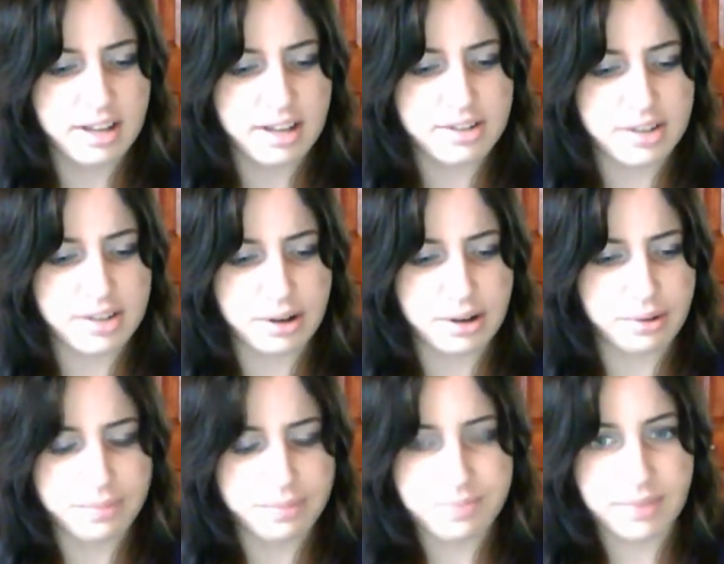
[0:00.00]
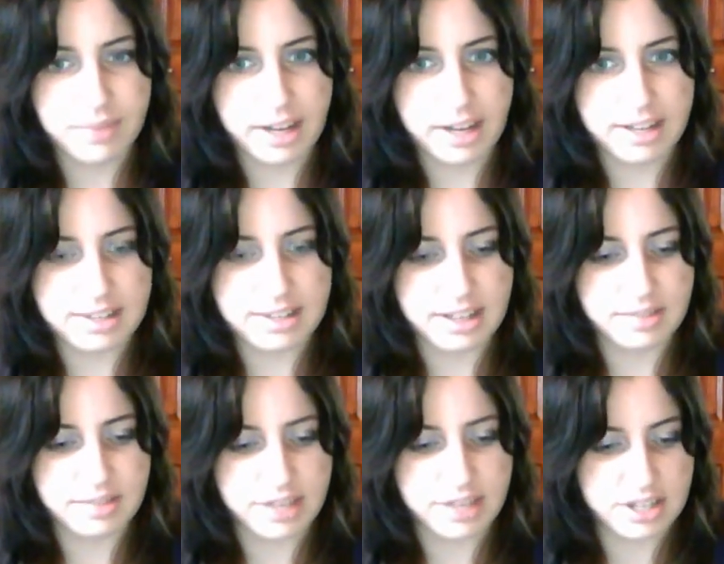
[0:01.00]
So yeah, I decided to
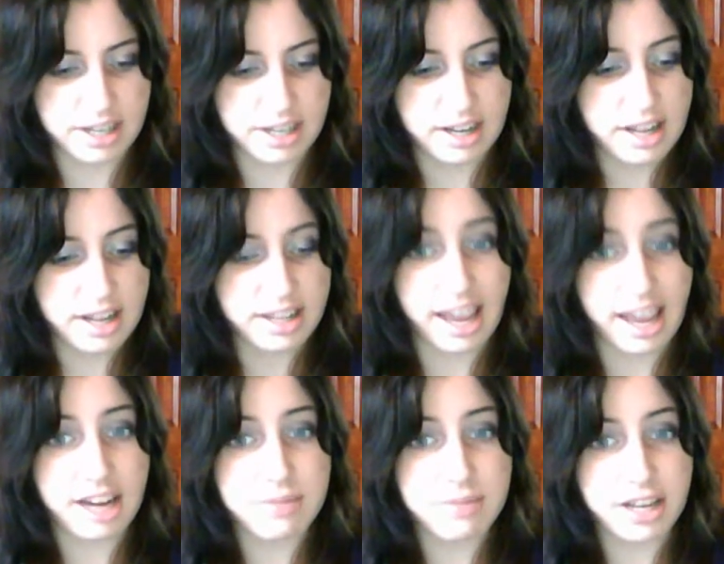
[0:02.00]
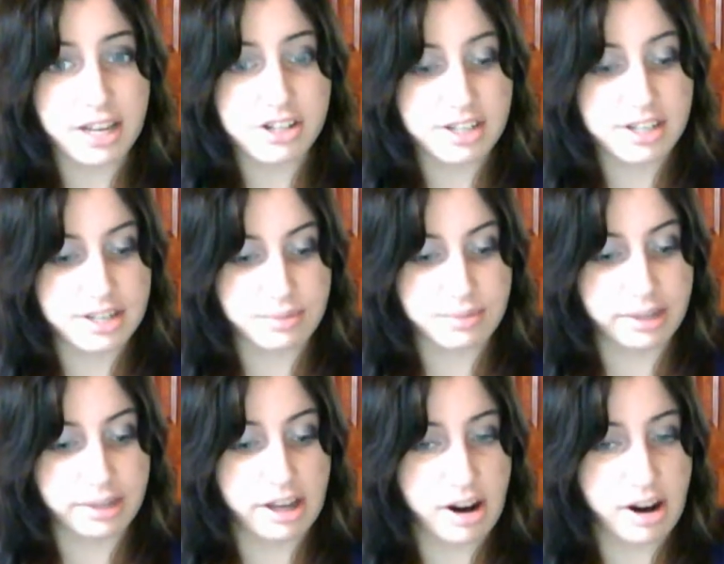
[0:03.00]
finish it. The animation is
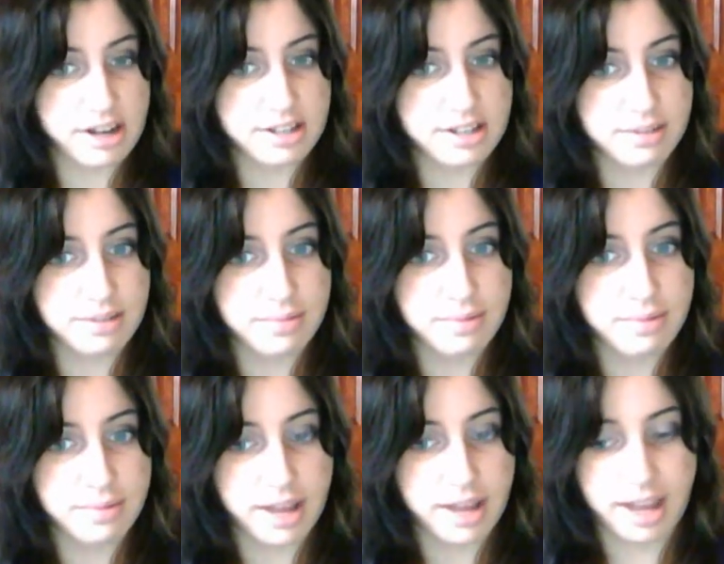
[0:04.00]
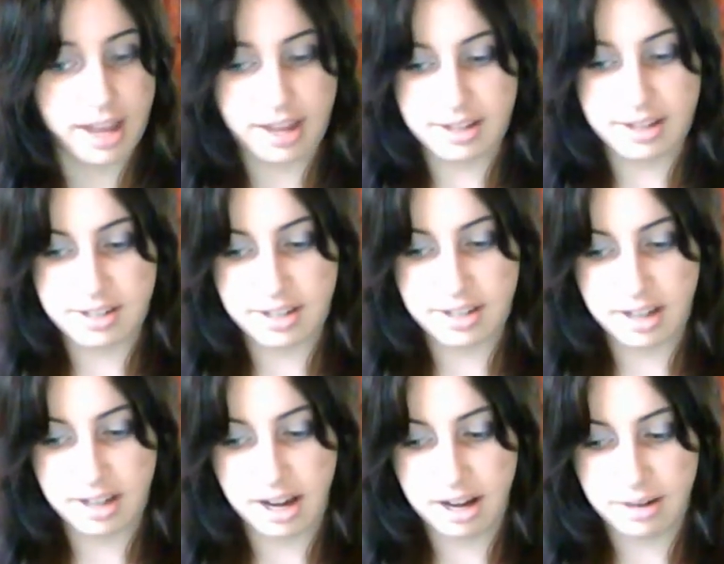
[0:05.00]
really awesome, and
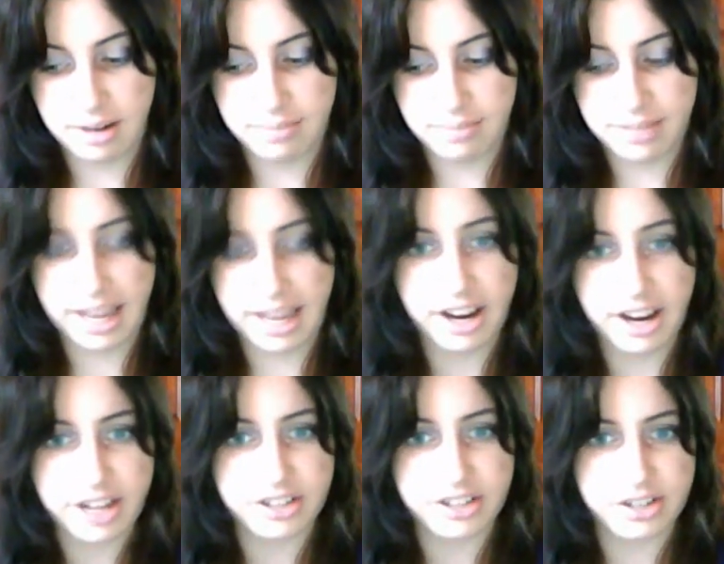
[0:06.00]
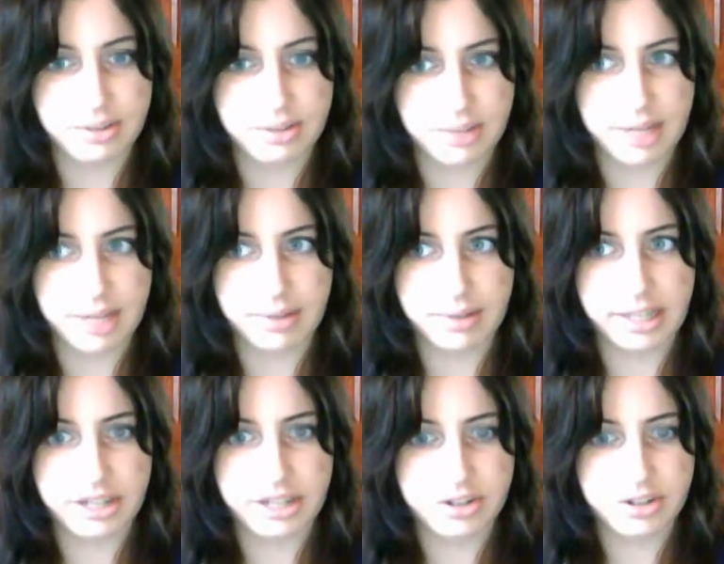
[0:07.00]
the characters are really, really
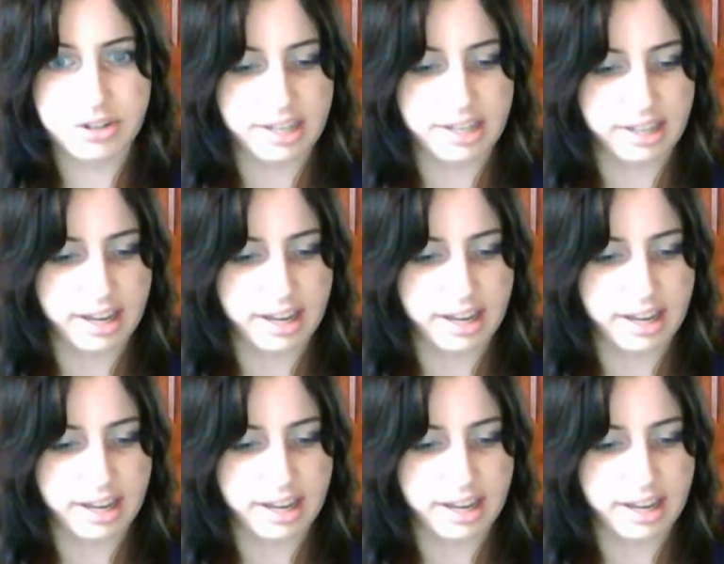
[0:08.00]
interesting.